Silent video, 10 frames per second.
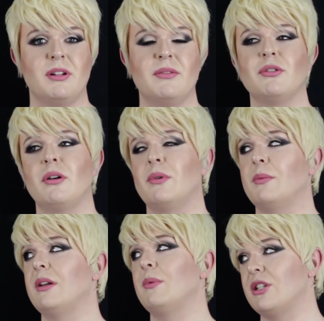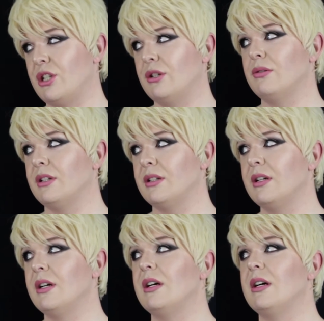And even though when I went to uni,
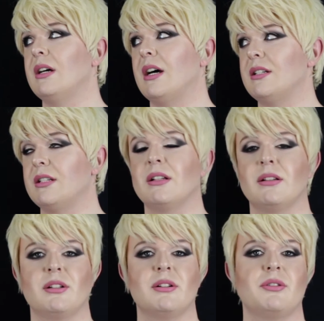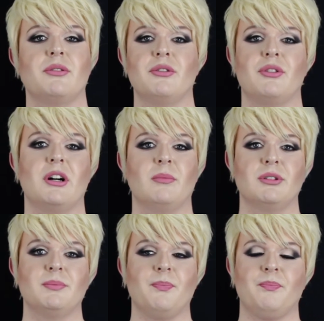I did English literature and drama.